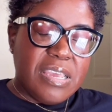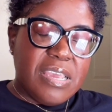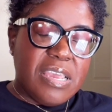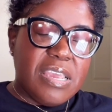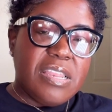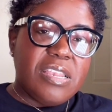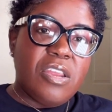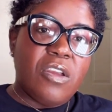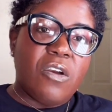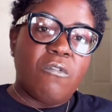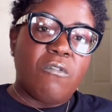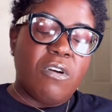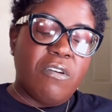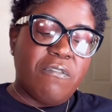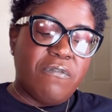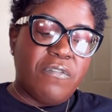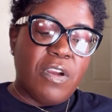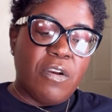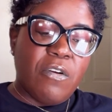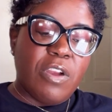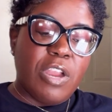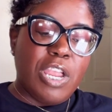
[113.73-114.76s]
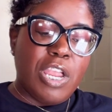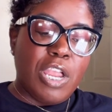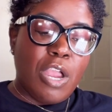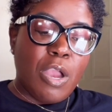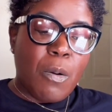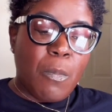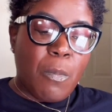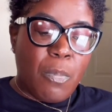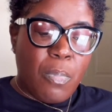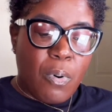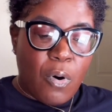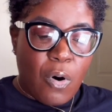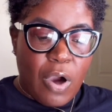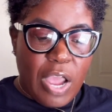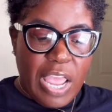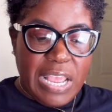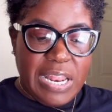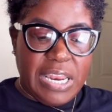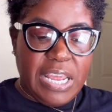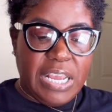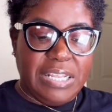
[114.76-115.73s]
there were very
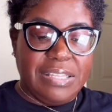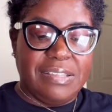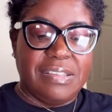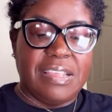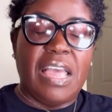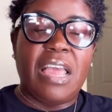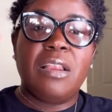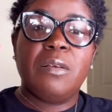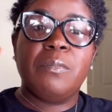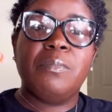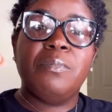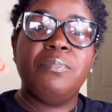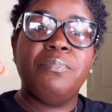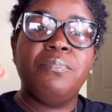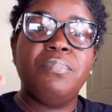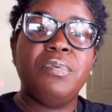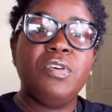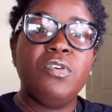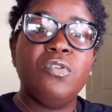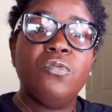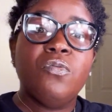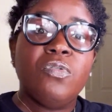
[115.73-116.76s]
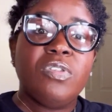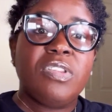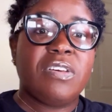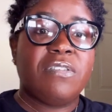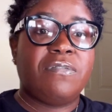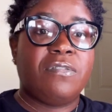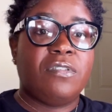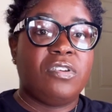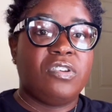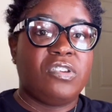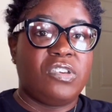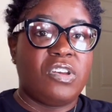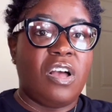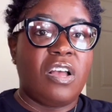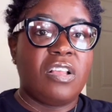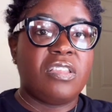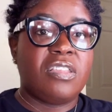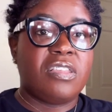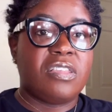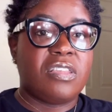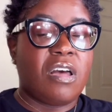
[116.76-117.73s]
poignant and beautiful
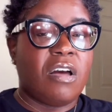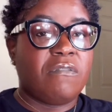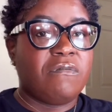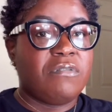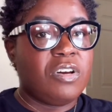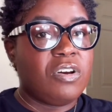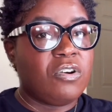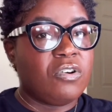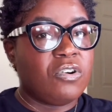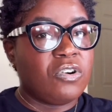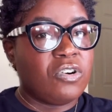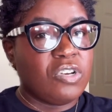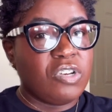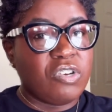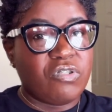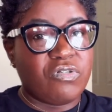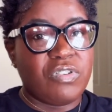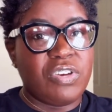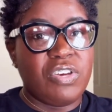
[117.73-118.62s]
shots of the country.